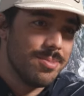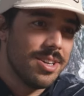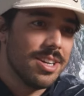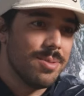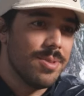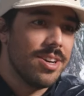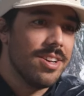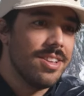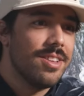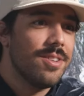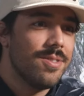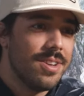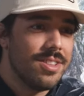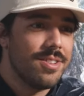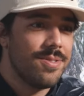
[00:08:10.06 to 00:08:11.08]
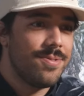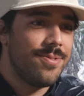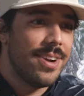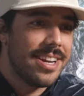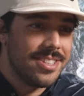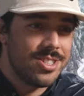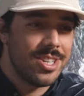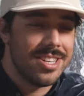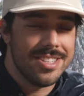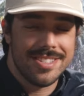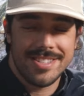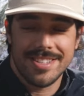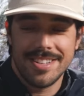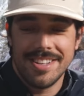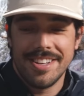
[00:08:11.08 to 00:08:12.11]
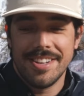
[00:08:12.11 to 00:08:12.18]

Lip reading: I'm talking about in this franchise.